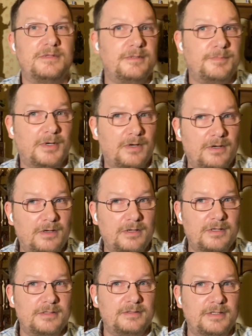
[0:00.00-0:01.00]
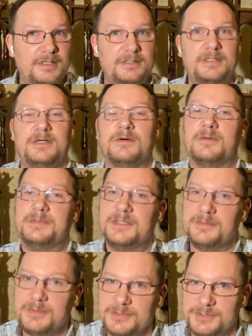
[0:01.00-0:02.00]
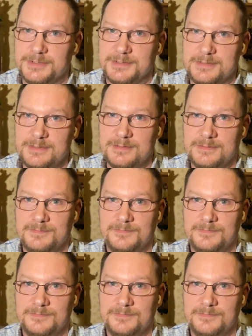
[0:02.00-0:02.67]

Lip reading: the park and they go up in the bushes.